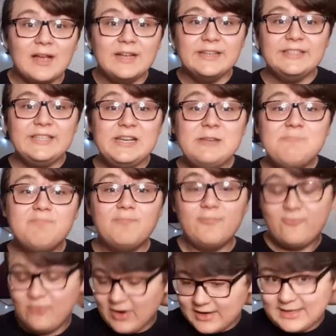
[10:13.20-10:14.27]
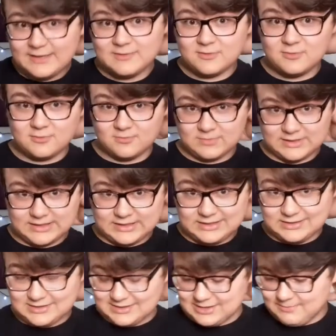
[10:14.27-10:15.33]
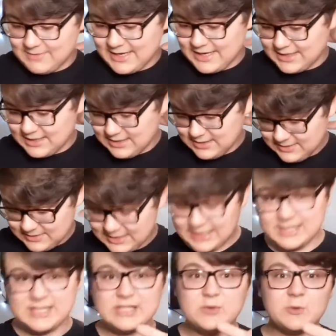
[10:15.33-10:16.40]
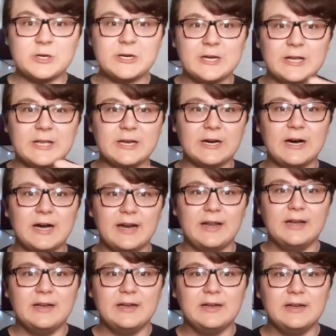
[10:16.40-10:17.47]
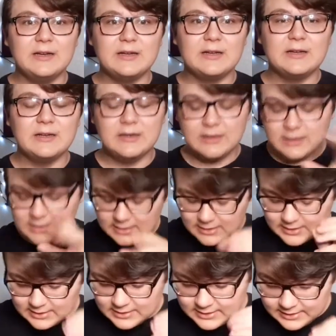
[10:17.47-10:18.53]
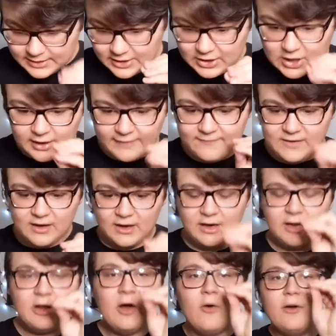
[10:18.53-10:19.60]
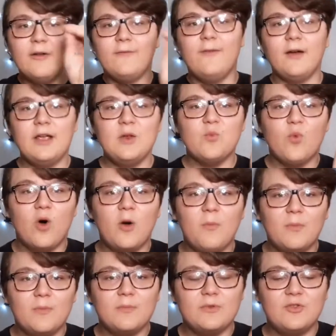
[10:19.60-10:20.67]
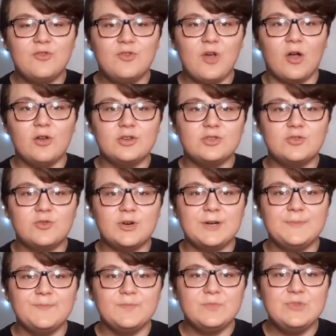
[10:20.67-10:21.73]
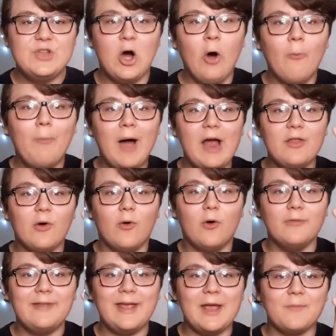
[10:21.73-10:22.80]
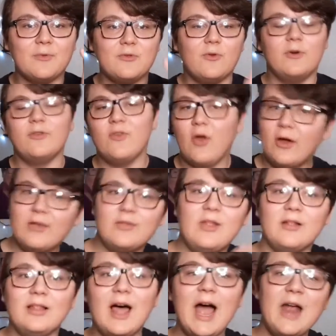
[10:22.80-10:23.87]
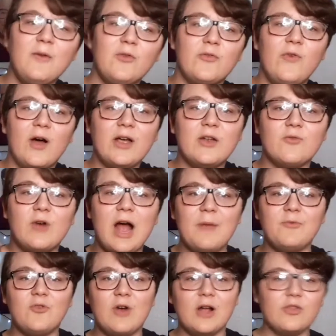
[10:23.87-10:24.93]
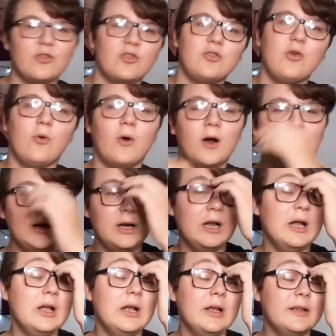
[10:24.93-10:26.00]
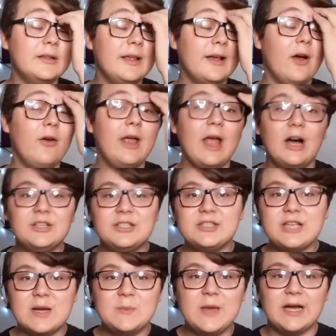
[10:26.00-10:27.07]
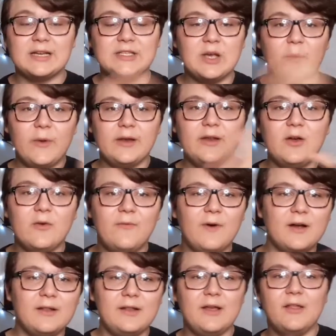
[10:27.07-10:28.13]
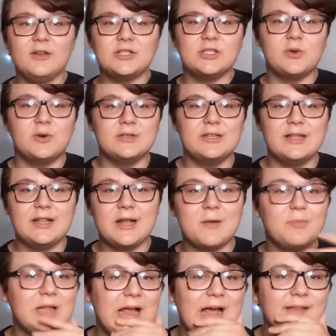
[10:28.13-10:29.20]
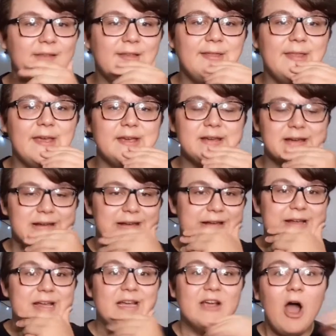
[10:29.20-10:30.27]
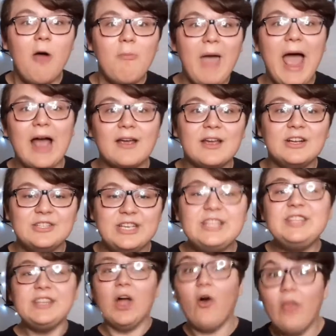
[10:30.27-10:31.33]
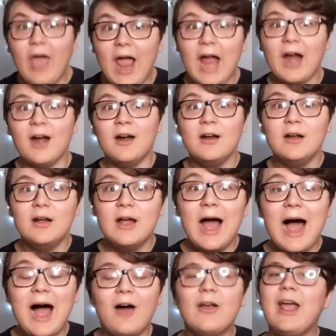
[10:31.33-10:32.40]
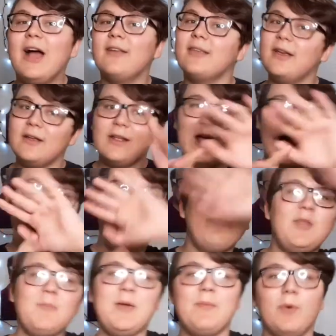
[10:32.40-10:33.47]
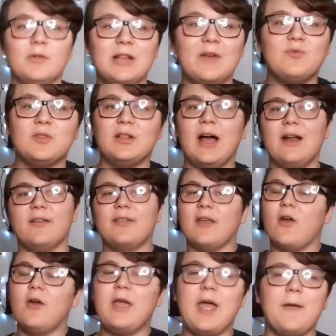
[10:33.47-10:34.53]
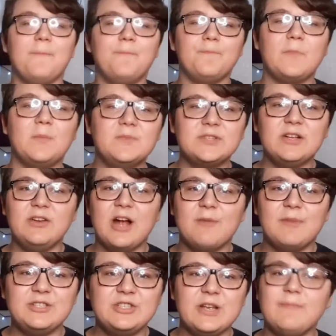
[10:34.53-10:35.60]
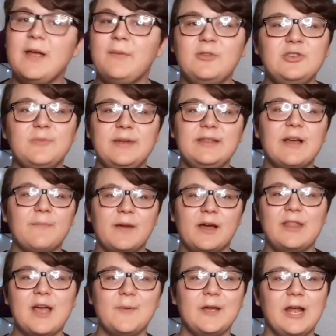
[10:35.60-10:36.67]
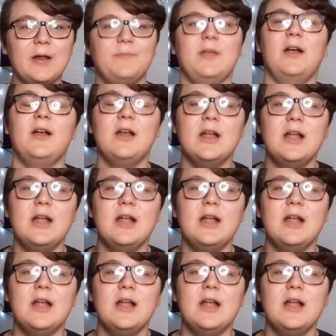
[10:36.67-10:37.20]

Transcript: She fucking. Oh my god, man. I swear to God. You know, if you're gonna go into fucking Walmart dollar store, don't buy the whole damn store. So like the line is fucking wrapped around the store. It's like, okay, I'll just come back. So I went to go fucking the other stores and then that plaza thing. Come back. She's still there. Okay, I was like, half the people left the line. I was like, okay, I'm just gonna grab my shit. Maybe she'll be done by the time I get there.